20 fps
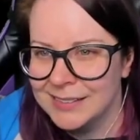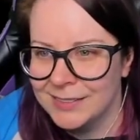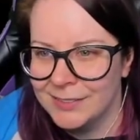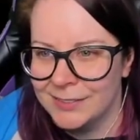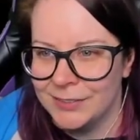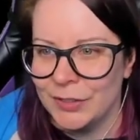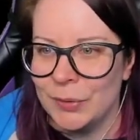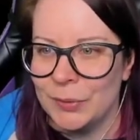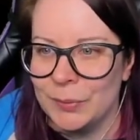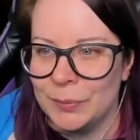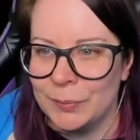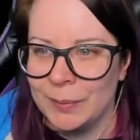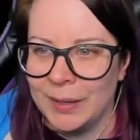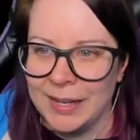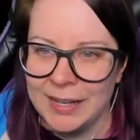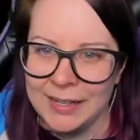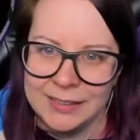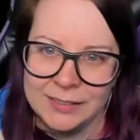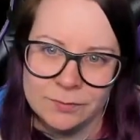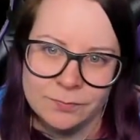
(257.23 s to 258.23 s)
So
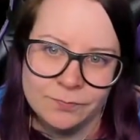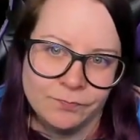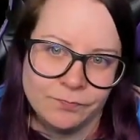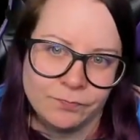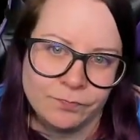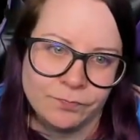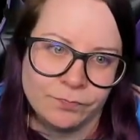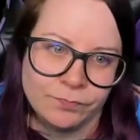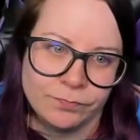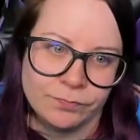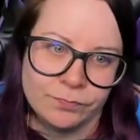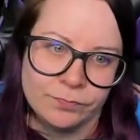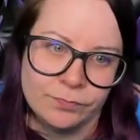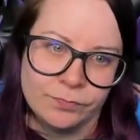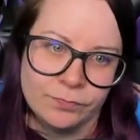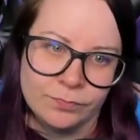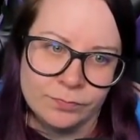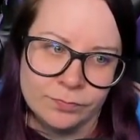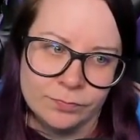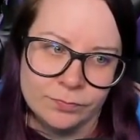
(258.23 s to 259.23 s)
my
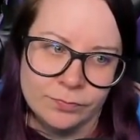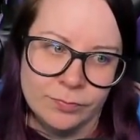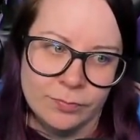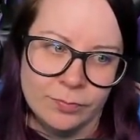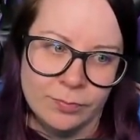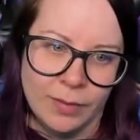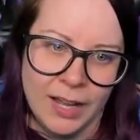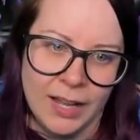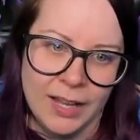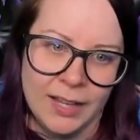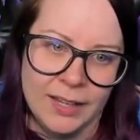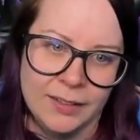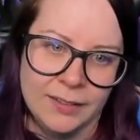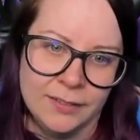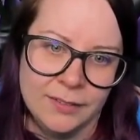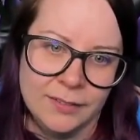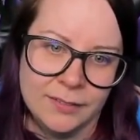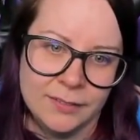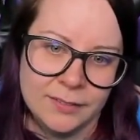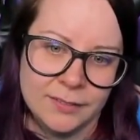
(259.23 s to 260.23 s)

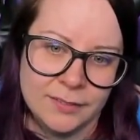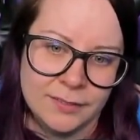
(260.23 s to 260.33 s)
my